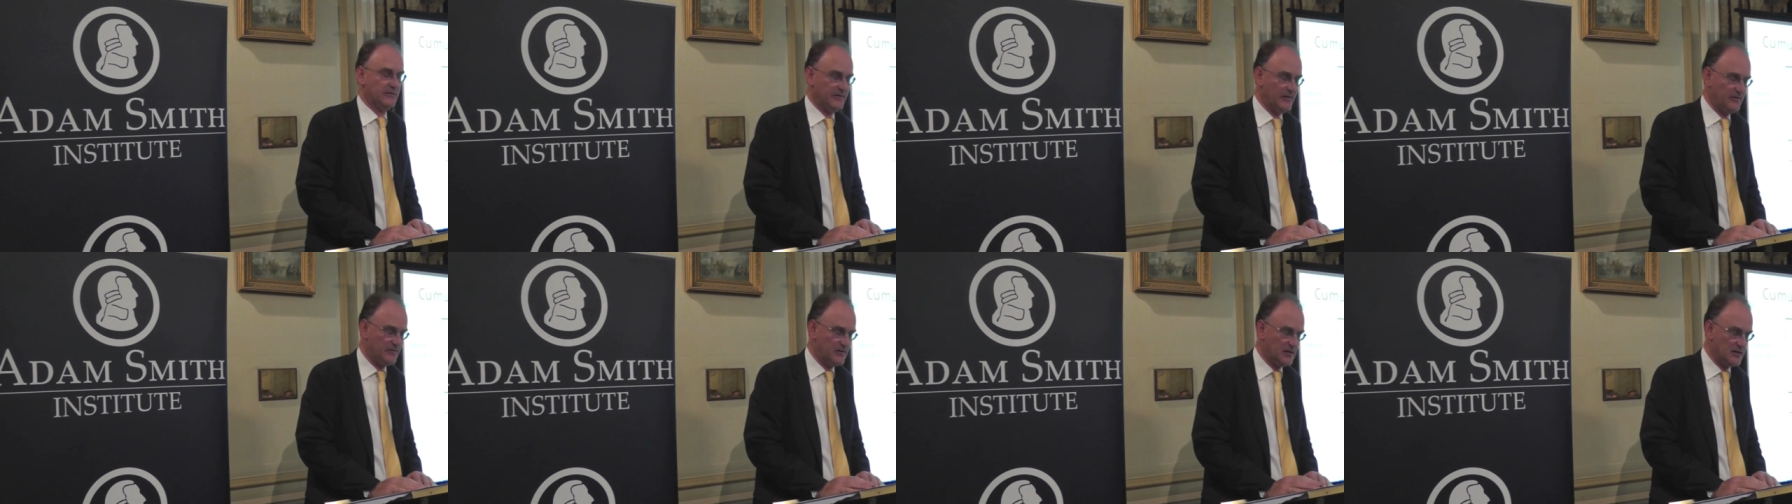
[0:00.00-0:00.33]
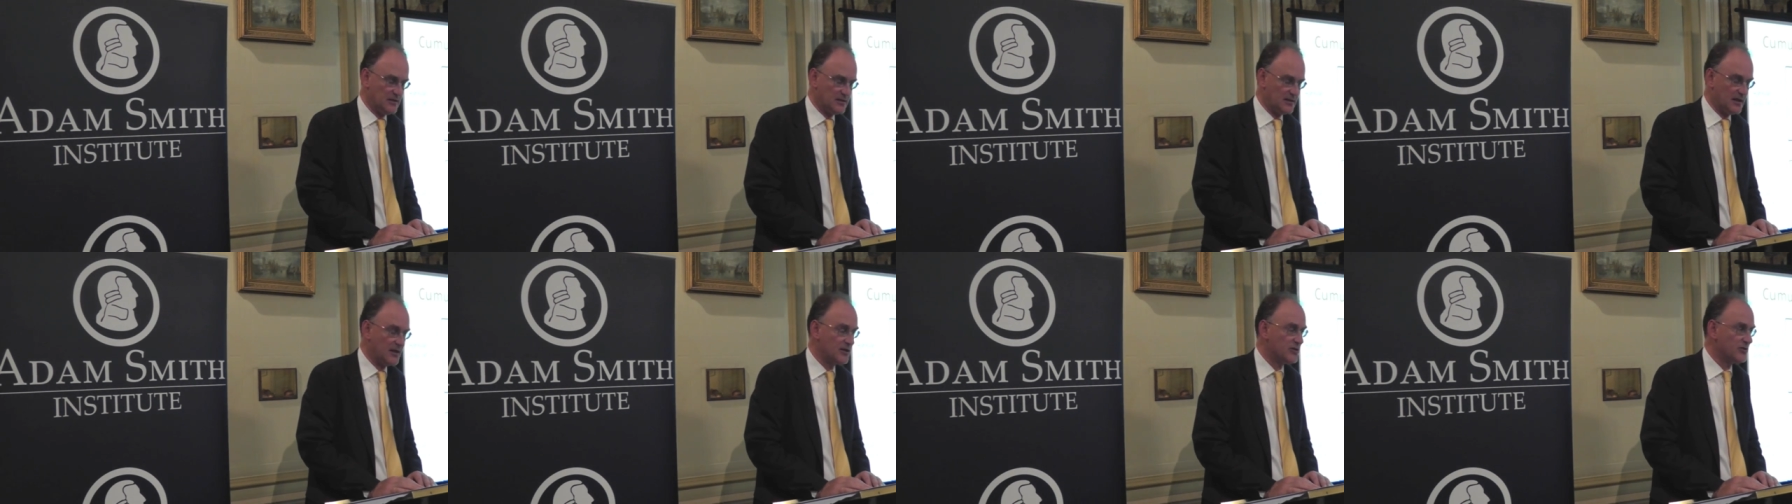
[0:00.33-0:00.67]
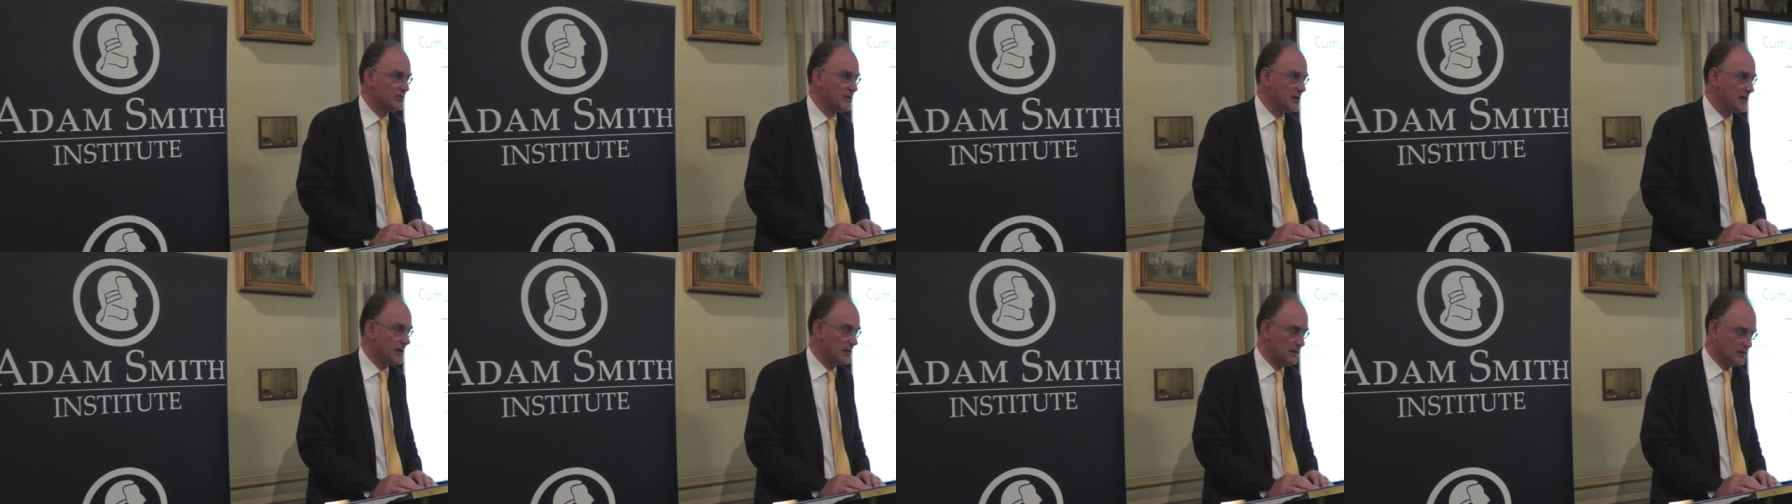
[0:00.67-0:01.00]
15th
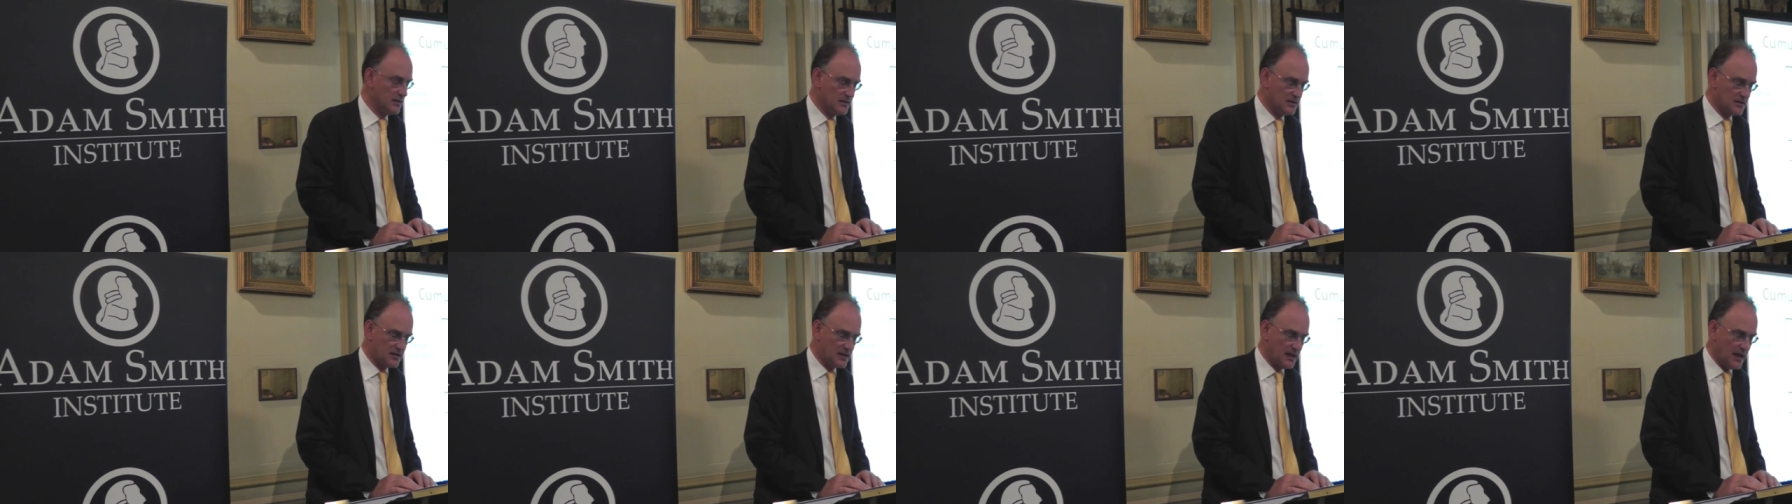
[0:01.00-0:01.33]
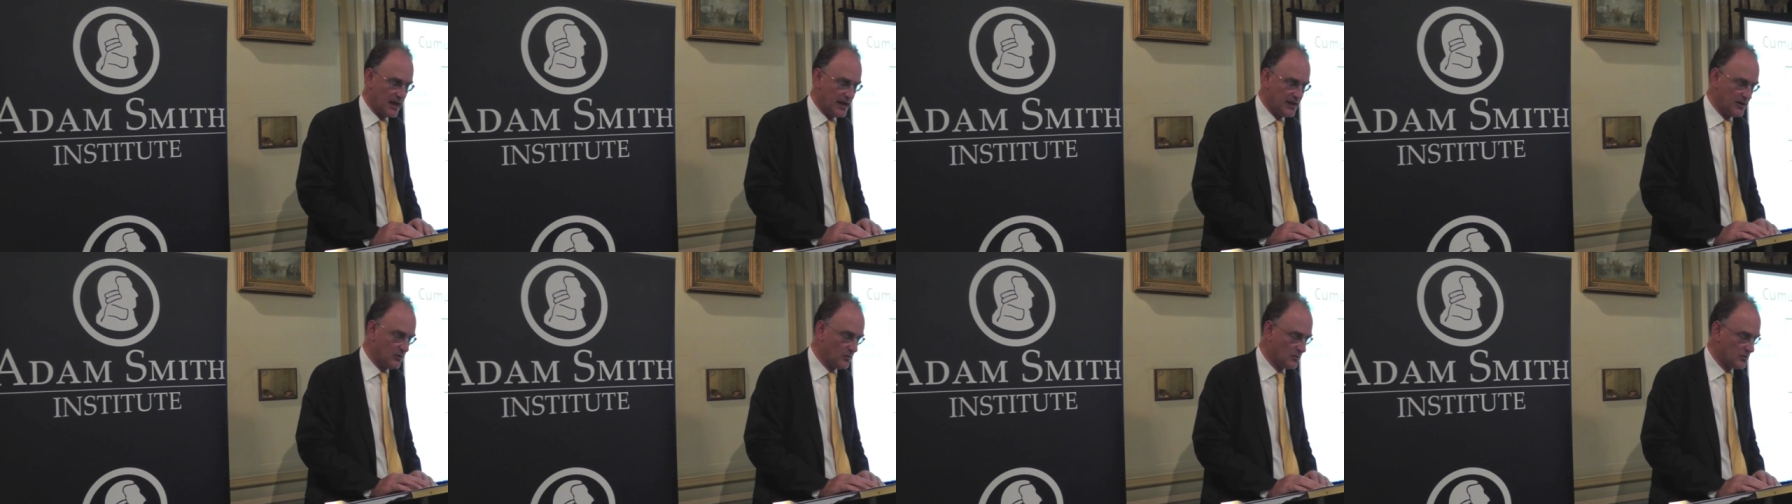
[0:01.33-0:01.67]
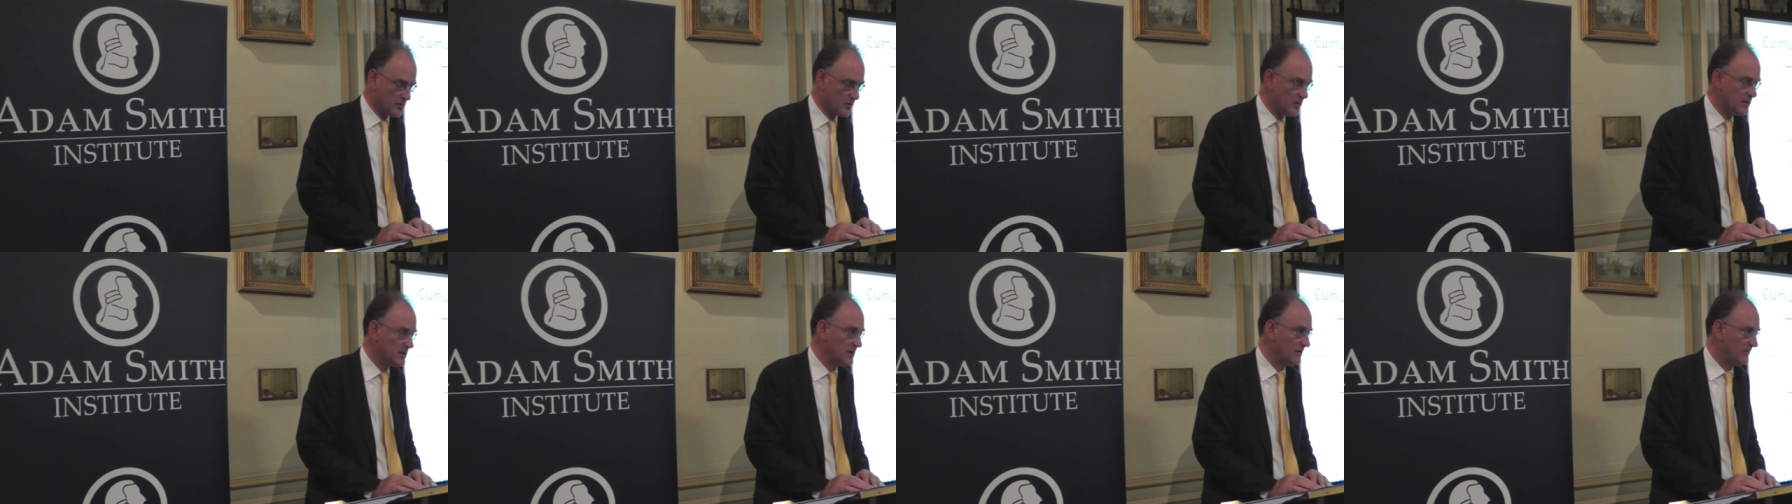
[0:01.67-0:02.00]
century England, say, or
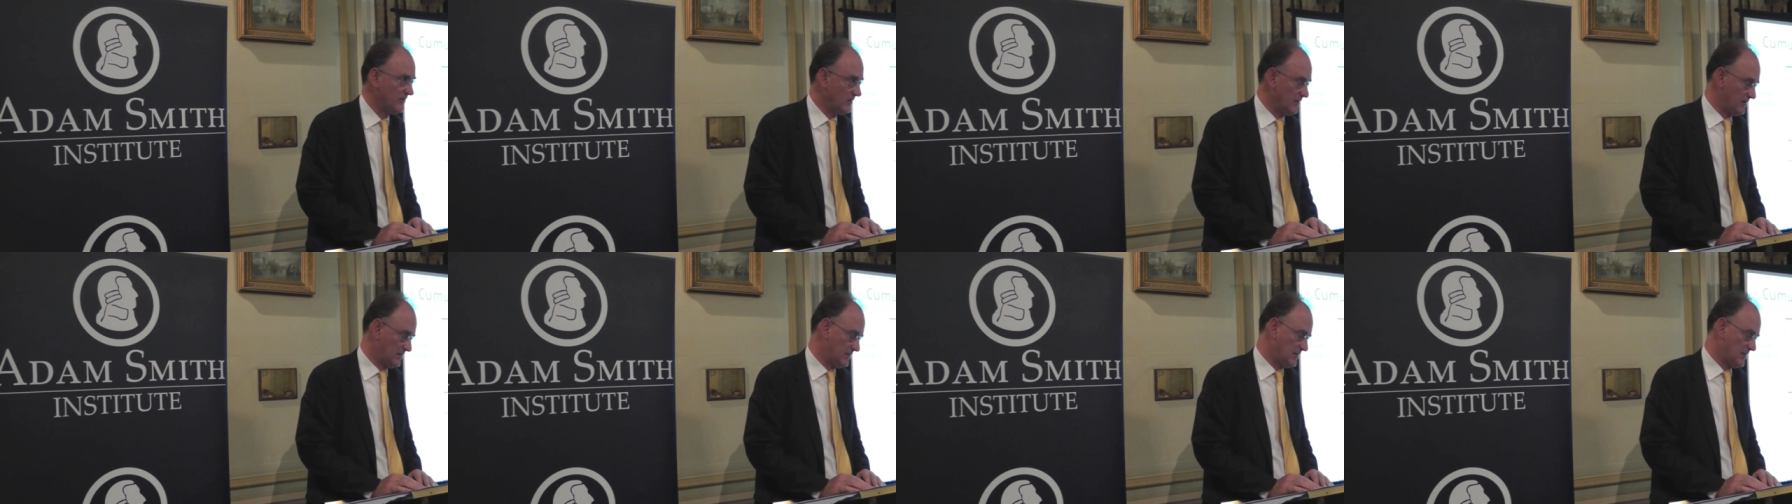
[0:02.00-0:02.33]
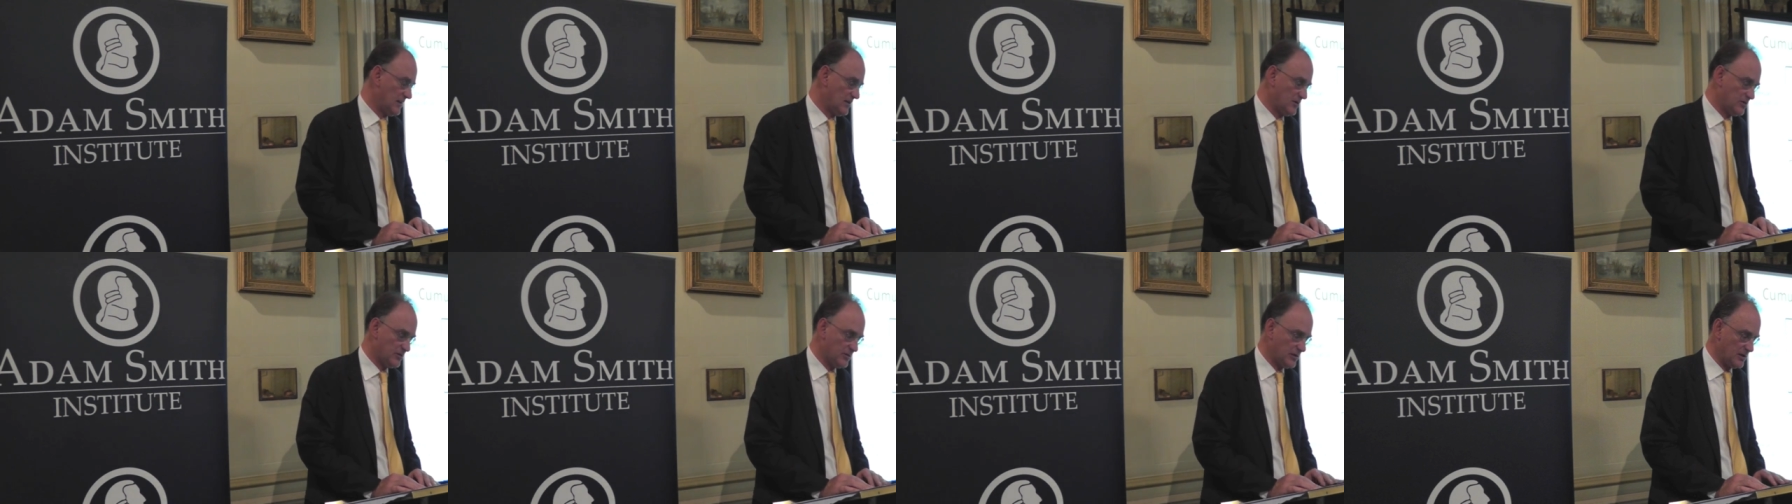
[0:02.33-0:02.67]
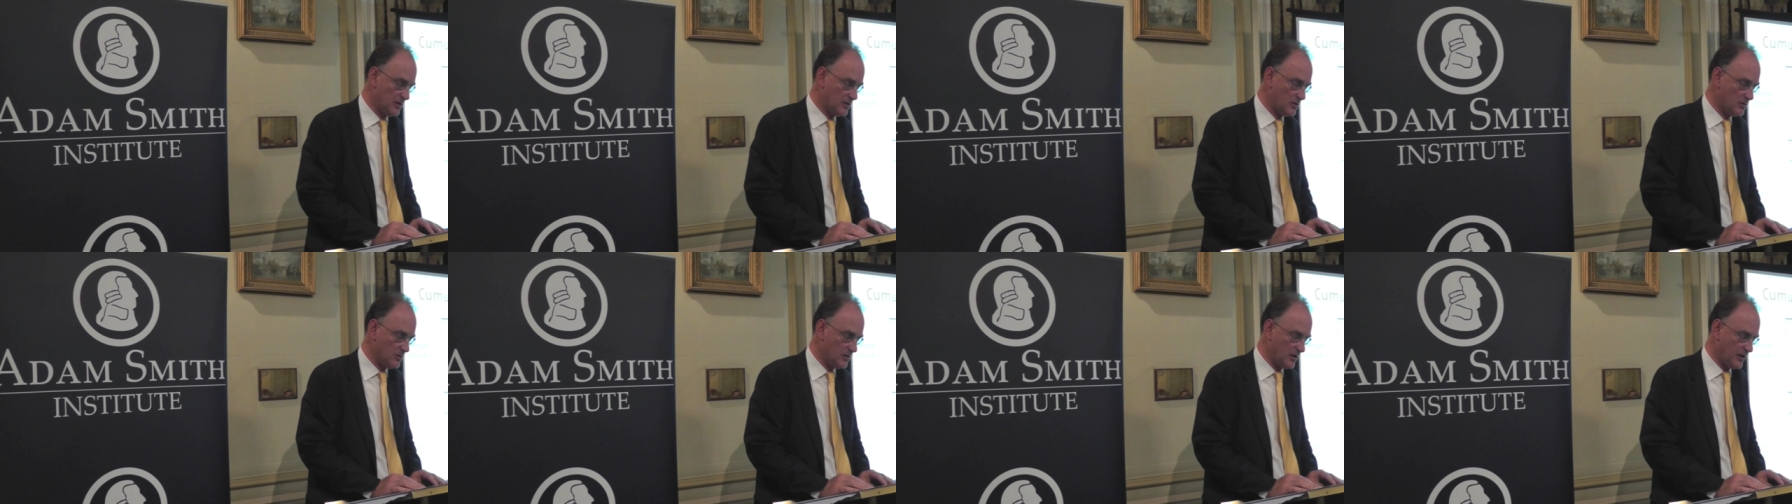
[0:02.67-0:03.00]
21st century
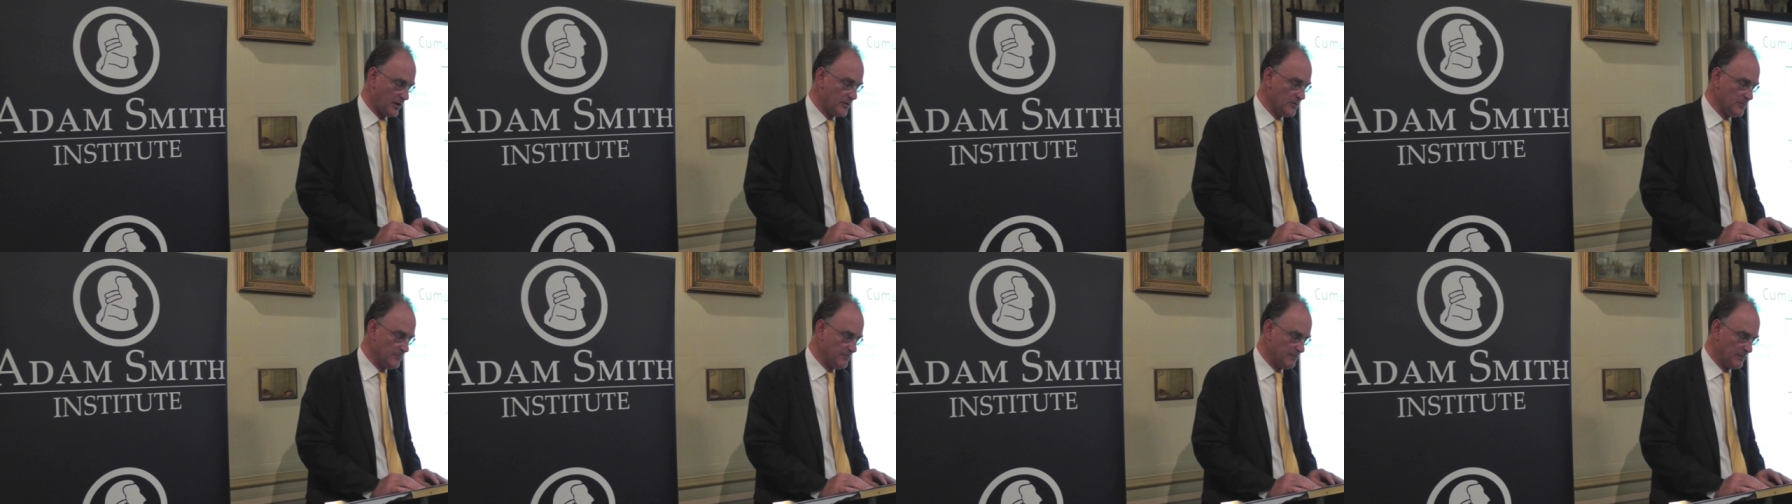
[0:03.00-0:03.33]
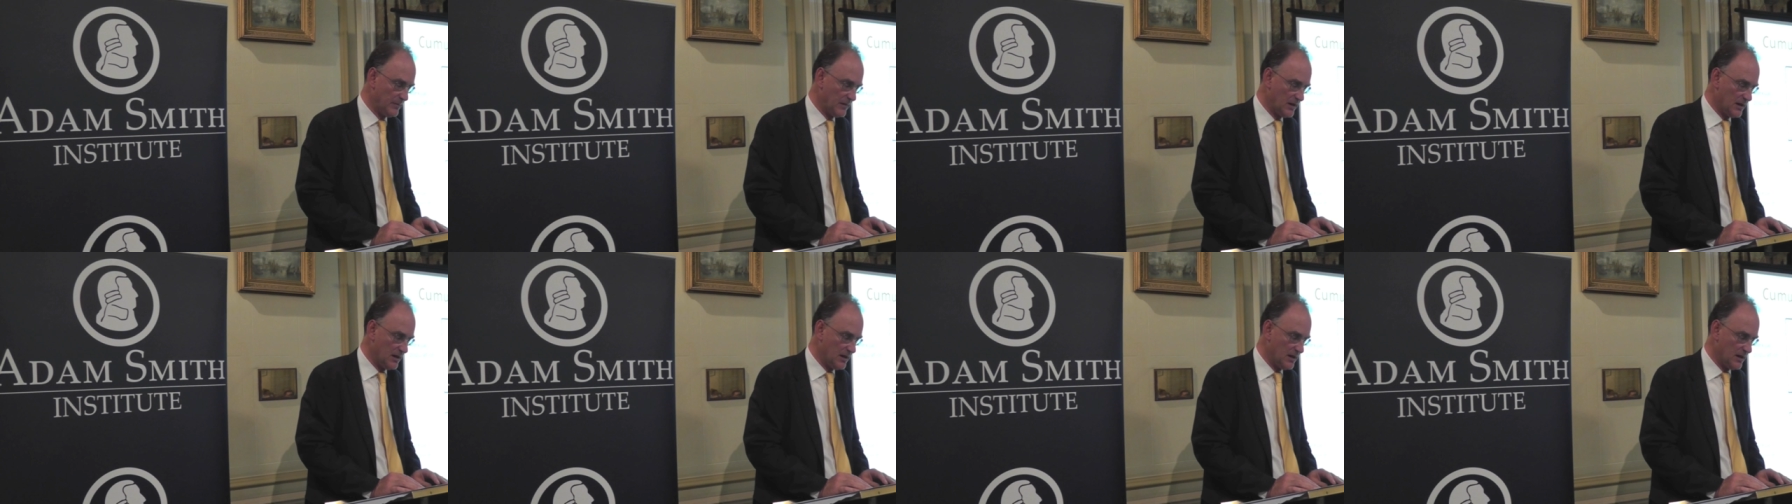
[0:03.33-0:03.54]
Congo,